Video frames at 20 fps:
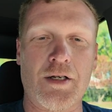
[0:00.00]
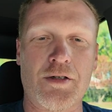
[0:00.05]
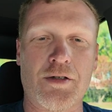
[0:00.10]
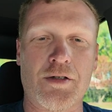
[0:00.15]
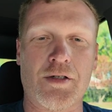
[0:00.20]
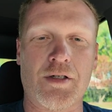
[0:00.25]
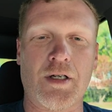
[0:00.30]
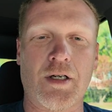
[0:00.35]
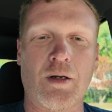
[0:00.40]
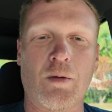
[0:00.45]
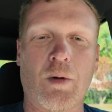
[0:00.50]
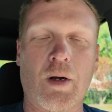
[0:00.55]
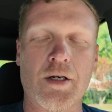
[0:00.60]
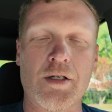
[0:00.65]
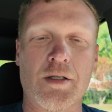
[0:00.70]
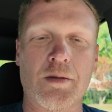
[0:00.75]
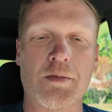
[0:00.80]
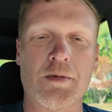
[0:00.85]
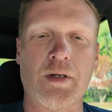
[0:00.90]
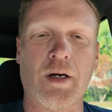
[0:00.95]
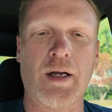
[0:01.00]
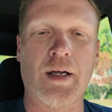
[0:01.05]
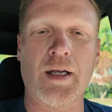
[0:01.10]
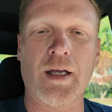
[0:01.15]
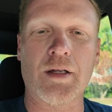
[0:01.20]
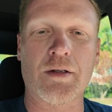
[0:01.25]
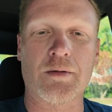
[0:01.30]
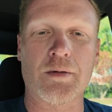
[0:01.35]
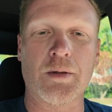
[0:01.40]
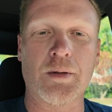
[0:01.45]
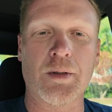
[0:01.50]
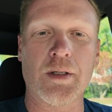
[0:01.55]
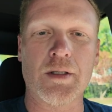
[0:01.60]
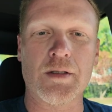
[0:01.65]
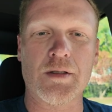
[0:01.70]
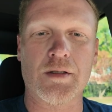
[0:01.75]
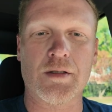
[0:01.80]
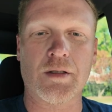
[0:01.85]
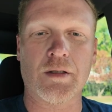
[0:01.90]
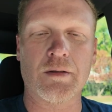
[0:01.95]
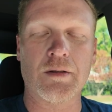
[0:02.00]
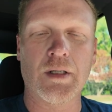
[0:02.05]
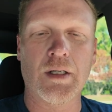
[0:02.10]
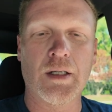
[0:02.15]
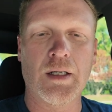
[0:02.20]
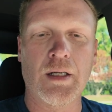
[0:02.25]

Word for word: interesting to watch them try and get through it. So.